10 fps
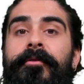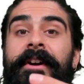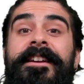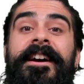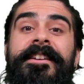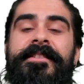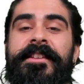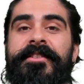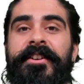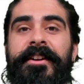Right guys,
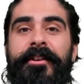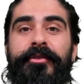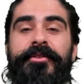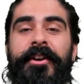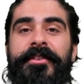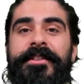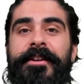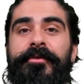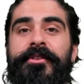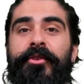this concludes our
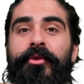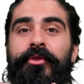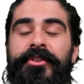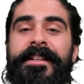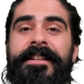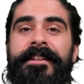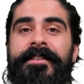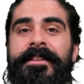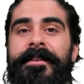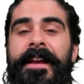series on
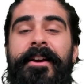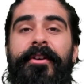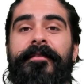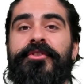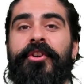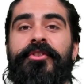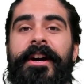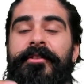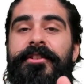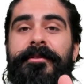quadratics. Here I've shown you
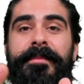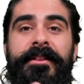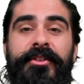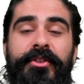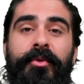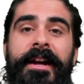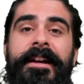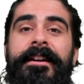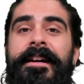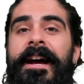how to complete the
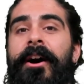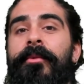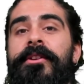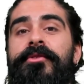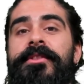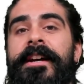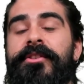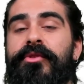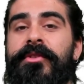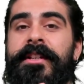square, how we use that
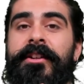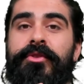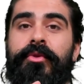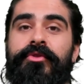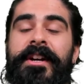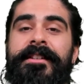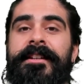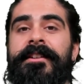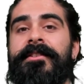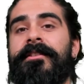to sketch
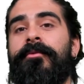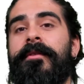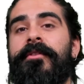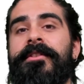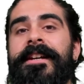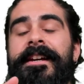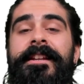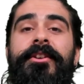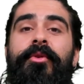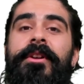quadratics. We've looked at
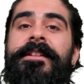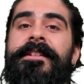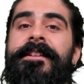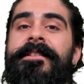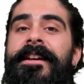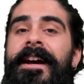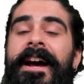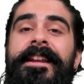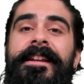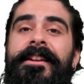inequalities
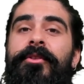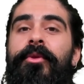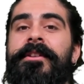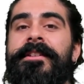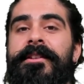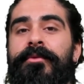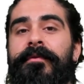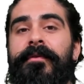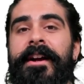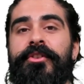and inequalities
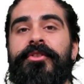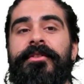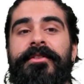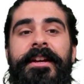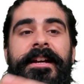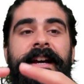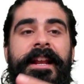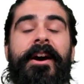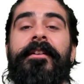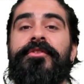with fractions.
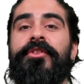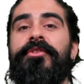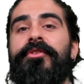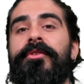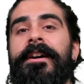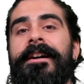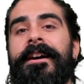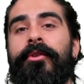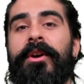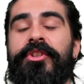And now I've shown you
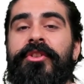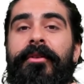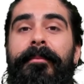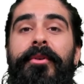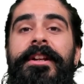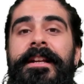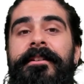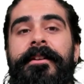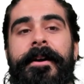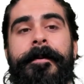a question on modeling.